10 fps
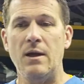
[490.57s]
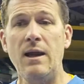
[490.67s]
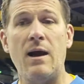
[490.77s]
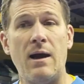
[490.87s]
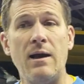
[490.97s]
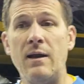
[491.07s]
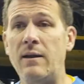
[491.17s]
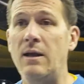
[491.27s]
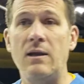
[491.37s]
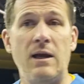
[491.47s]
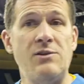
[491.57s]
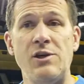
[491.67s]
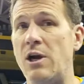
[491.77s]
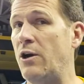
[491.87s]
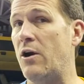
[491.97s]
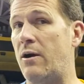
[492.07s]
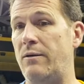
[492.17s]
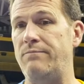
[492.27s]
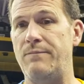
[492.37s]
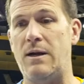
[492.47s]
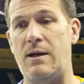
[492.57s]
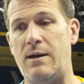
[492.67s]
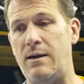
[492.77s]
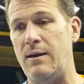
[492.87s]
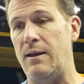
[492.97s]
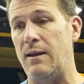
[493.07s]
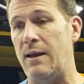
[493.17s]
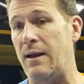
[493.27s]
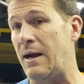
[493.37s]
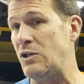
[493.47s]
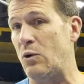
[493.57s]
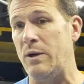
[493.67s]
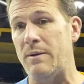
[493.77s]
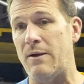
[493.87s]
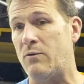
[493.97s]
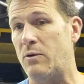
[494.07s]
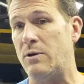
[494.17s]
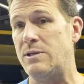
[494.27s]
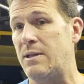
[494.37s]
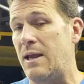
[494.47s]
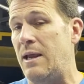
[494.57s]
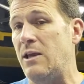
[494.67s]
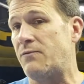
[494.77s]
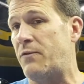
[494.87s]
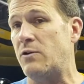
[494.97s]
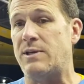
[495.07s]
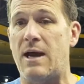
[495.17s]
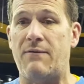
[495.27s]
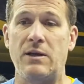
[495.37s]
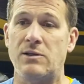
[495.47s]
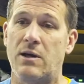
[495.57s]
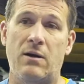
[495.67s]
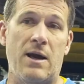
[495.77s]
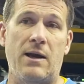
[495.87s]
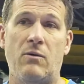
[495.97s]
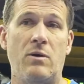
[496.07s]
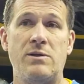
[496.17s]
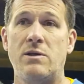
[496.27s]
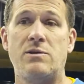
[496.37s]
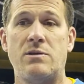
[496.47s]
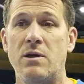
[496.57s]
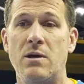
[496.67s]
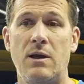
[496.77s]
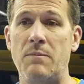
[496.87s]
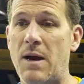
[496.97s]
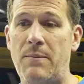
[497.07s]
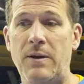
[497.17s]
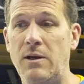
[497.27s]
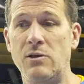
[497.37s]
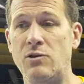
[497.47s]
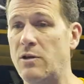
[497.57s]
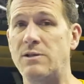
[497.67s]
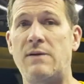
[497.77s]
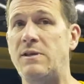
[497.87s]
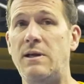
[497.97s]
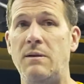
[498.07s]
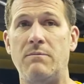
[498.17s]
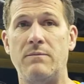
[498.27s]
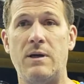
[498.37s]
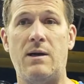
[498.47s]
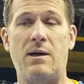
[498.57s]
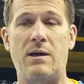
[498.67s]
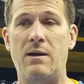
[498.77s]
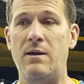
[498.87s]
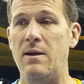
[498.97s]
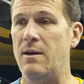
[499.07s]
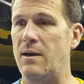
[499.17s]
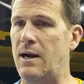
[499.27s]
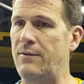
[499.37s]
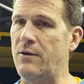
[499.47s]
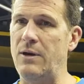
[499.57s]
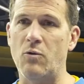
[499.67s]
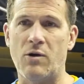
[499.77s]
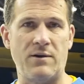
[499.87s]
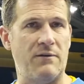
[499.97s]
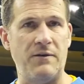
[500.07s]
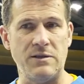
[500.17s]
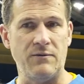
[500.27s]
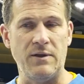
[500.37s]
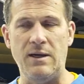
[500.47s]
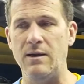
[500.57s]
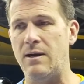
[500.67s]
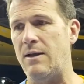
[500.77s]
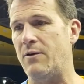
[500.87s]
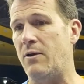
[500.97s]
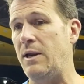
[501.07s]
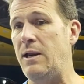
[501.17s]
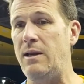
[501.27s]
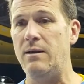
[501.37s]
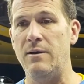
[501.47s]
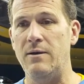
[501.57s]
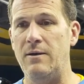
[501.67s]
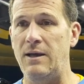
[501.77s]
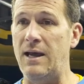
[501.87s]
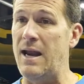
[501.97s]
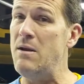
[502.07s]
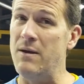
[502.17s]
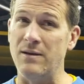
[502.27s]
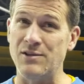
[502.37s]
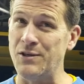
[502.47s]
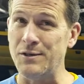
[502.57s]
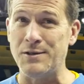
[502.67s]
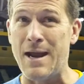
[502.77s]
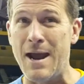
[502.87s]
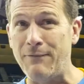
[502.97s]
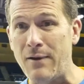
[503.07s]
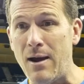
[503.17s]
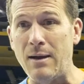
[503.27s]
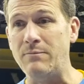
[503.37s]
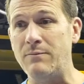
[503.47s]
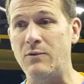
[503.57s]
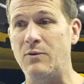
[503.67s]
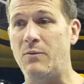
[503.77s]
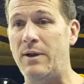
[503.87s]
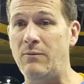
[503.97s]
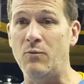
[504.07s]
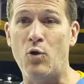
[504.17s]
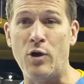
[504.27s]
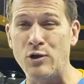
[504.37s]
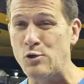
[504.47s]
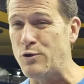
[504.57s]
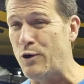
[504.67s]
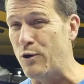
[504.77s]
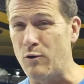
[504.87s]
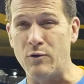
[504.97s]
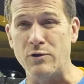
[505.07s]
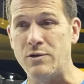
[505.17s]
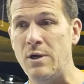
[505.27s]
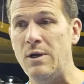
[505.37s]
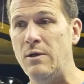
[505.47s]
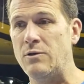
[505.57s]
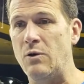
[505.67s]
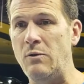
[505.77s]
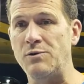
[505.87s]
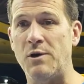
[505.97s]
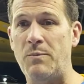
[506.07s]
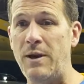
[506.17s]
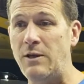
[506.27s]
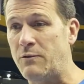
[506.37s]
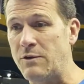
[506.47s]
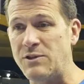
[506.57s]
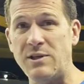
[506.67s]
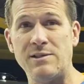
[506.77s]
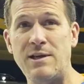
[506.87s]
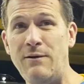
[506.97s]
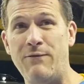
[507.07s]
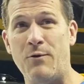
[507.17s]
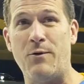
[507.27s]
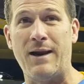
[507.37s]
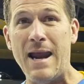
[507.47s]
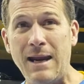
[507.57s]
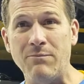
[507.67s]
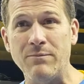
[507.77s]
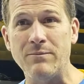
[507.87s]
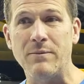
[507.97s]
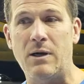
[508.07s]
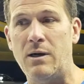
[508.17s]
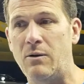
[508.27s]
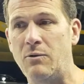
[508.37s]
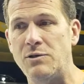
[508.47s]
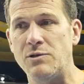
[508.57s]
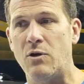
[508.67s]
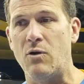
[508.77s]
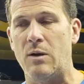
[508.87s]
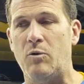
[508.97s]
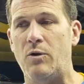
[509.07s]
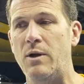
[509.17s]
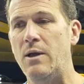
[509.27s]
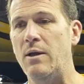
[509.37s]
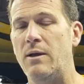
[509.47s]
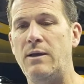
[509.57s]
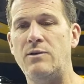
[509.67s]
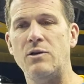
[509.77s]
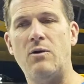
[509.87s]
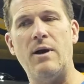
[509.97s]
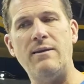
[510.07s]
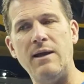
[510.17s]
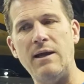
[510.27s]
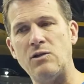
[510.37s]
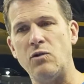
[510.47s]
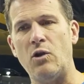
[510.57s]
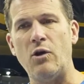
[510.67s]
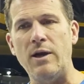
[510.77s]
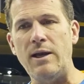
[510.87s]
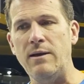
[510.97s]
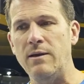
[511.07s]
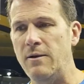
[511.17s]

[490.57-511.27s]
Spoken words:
Yeah, and he's a young guard, and I told him afterwards that his first half against Carolina was, in my opinion, as good as I've seen him. I thought he worked defensively. I thought he had 8 assists at halftime with like 1 or 2 turnovers. So he was on pace for a 16-4 game, which is incredible. And so I think it's learning.